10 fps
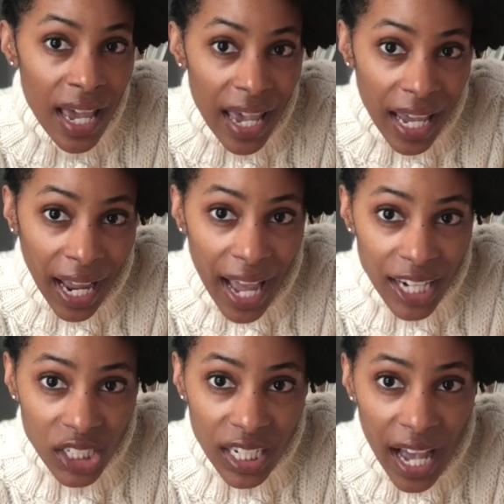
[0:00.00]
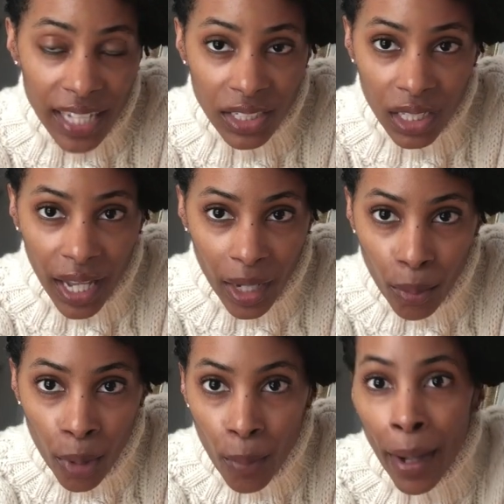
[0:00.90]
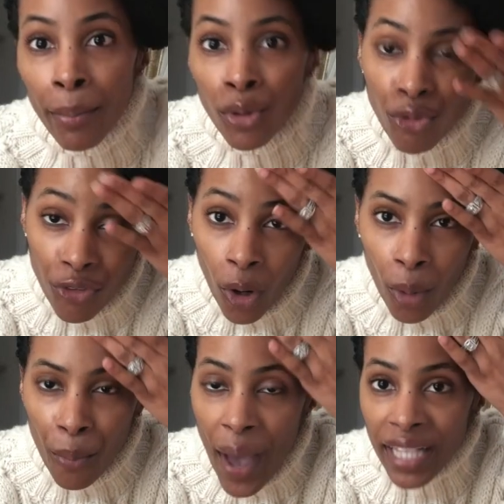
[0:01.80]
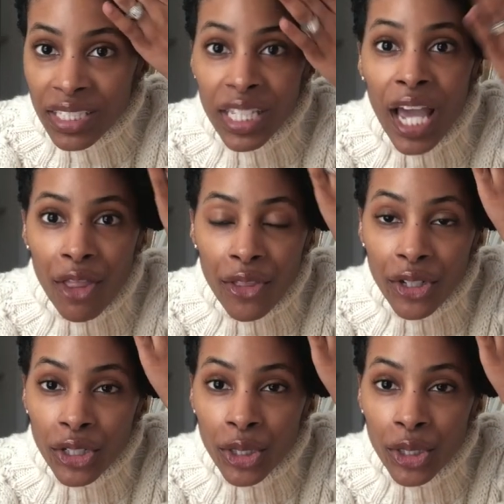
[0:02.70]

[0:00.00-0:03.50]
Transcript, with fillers: And I actually had to like put my bouffant back together